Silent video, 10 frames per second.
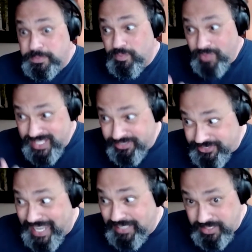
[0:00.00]
If
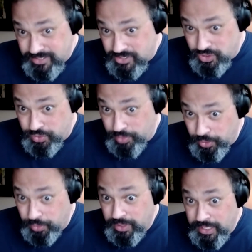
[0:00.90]
that is
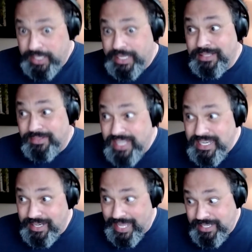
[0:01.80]
true, and they
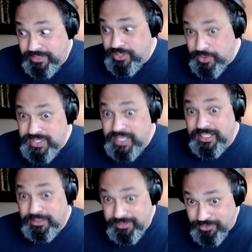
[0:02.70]
liked using
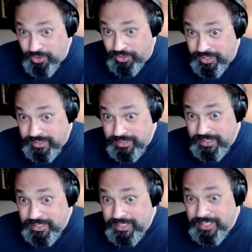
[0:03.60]
it before,
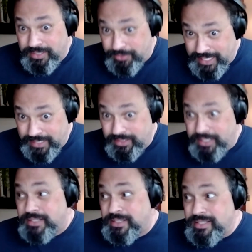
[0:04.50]
right?
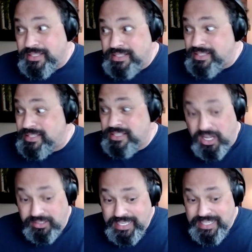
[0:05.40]
Since this is
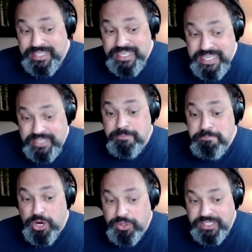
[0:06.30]
not a key
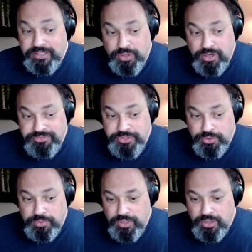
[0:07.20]
component of
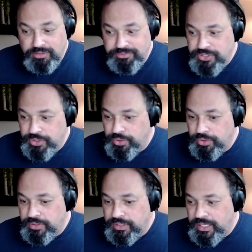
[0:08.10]

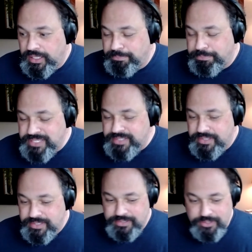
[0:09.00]
your business,